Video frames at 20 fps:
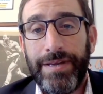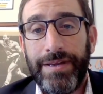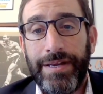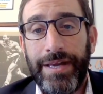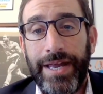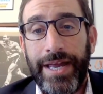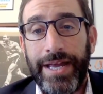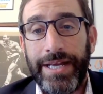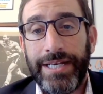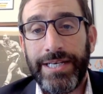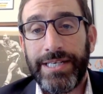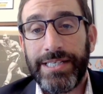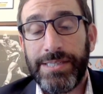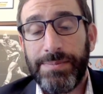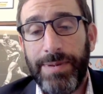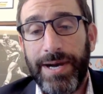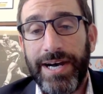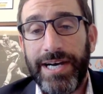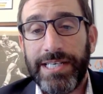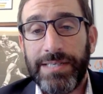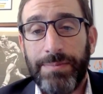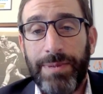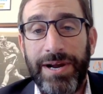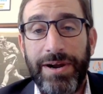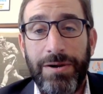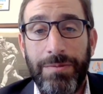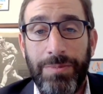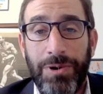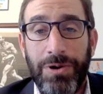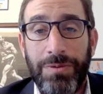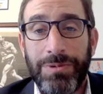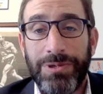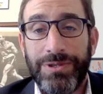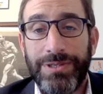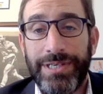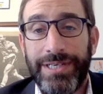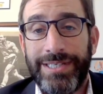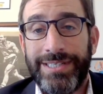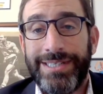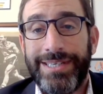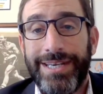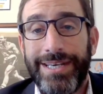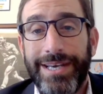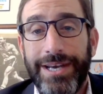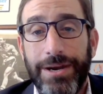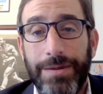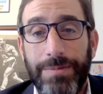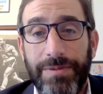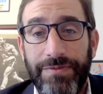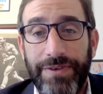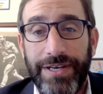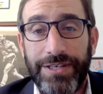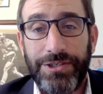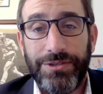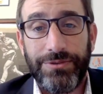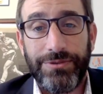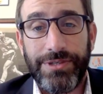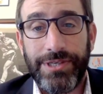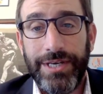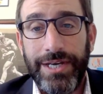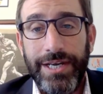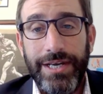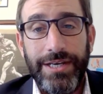and spas by our barbers and skincare professionals.